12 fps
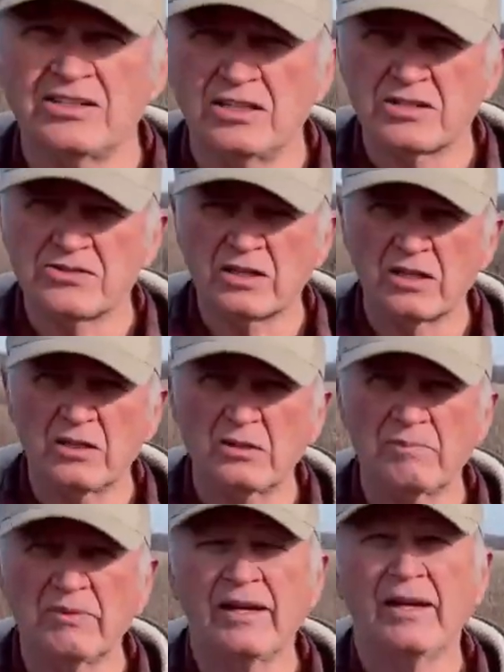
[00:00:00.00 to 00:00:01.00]
years
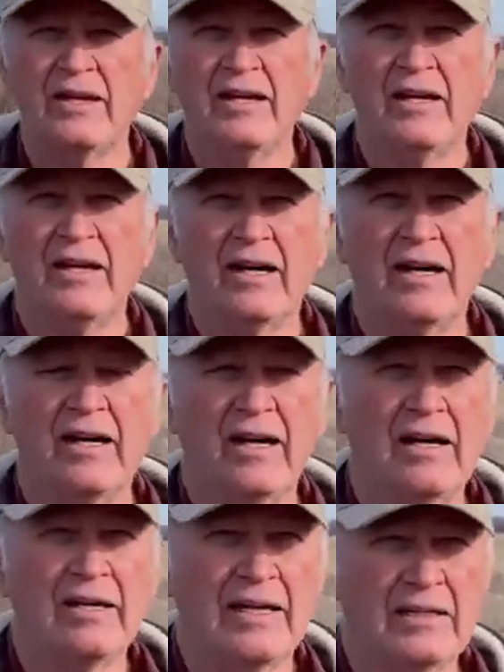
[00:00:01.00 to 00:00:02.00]
ago.
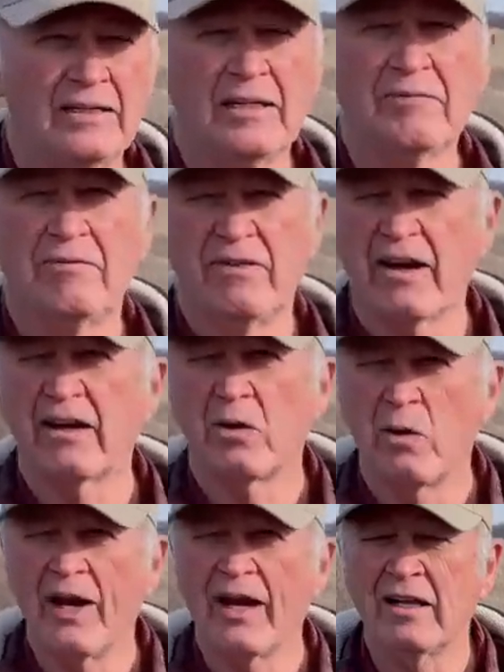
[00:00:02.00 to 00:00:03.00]
It did fairly
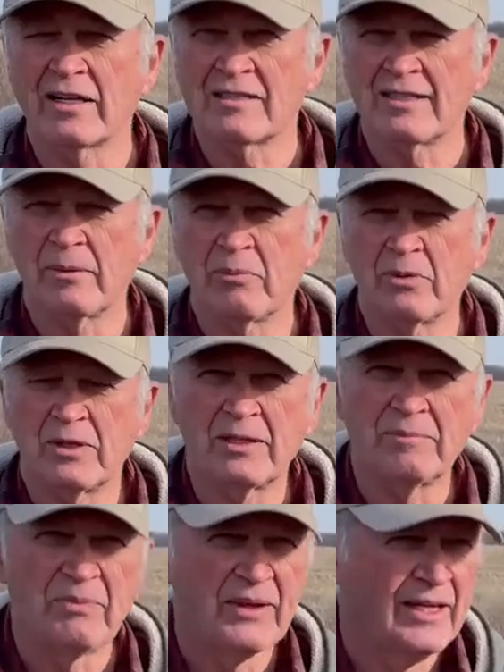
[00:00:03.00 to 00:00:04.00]
well, except we